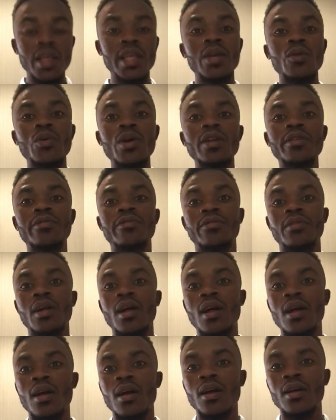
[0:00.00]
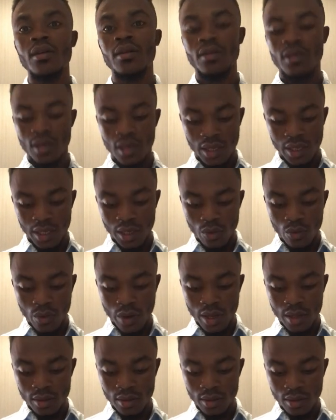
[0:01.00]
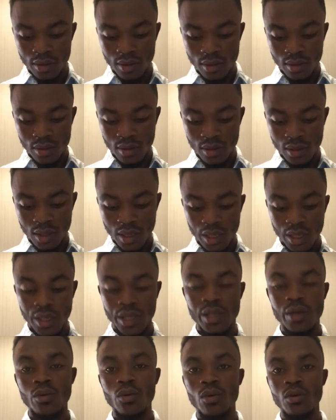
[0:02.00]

he went far. He went. He